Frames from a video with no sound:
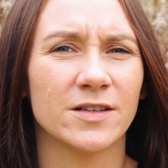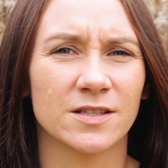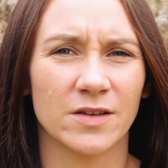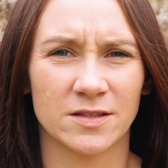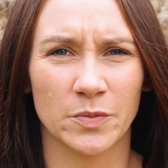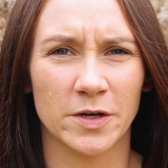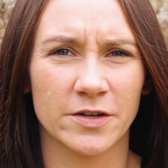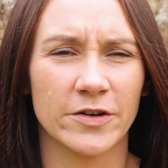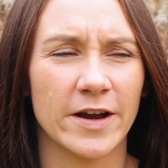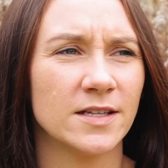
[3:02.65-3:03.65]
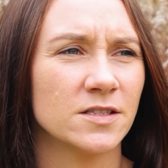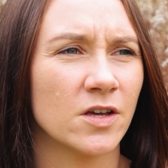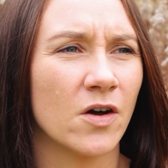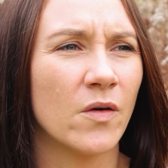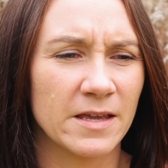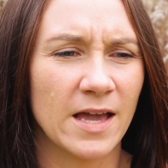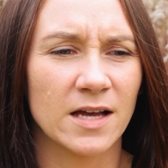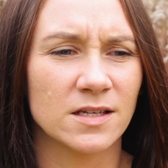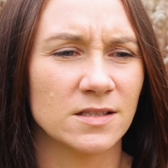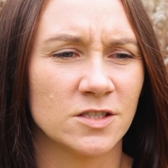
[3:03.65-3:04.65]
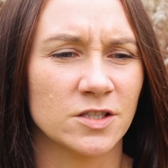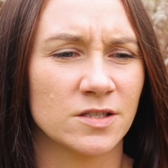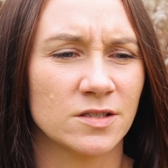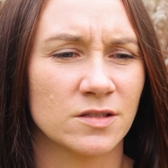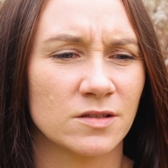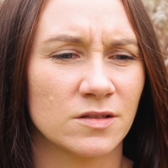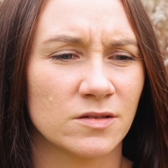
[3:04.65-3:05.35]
It's worked great. So yeah, just,